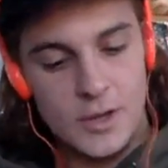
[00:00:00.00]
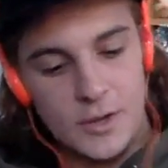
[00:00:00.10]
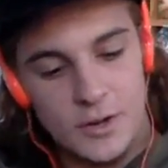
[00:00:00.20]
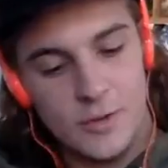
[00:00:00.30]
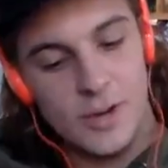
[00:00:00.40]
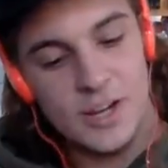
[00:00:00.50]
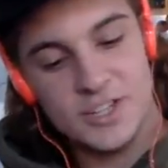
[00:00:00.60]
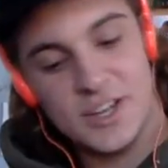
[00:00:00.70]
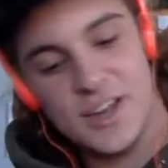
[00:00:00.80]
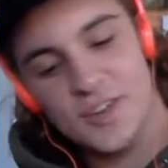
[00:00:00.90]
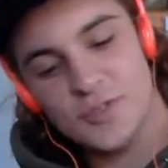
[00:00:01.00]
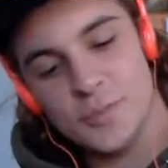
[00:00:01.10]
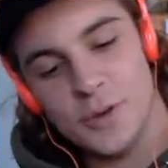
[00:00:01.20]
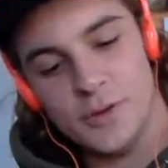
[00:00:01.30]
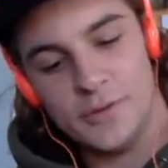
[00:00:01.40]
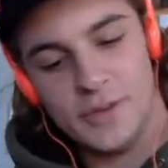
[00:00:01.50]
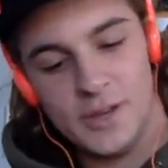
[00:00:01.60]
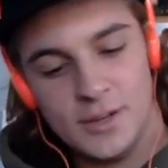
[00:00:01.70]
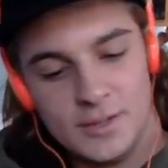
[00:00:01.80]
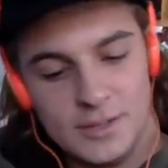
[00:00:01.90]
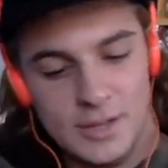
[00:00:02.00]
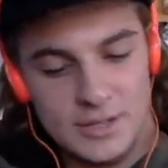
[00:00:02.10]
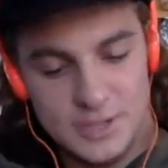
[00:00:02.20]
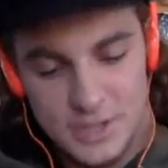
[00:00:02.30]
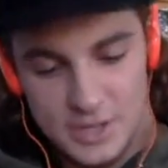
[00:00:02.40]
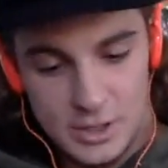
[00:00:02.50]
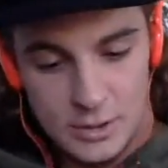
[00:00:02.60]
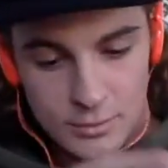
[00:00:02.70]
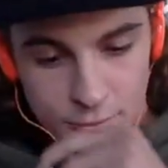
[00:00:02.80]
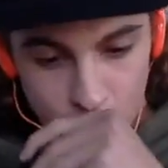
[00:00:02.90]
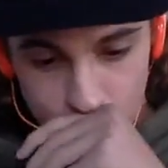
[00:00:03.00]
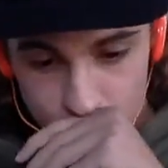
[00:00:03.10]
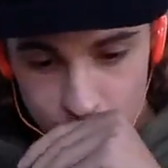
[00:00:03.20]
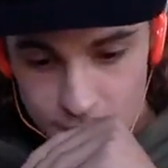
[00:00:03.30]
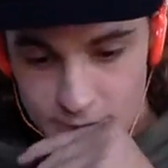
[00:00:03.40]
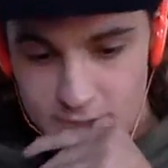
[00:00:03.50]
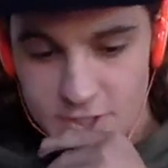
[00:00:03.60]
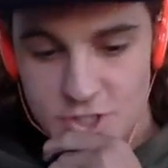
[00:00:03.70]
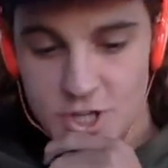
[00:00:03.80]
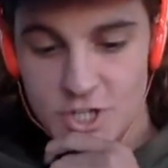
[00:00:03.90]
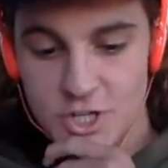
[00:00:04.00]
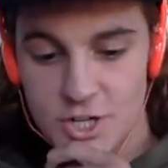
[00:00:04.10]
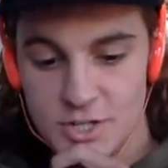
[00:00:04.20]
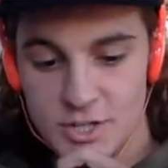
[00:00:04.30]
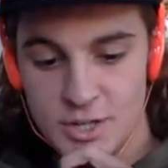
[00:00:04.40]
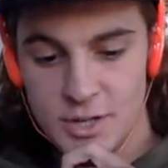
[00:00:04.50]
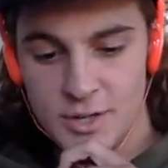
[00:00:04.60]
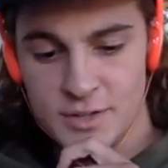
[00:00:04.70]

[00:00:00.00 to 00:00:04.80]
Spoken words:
You're going to watch Andrew Brophy, Donta Hill, Norman Woods, Keshaw Johnson,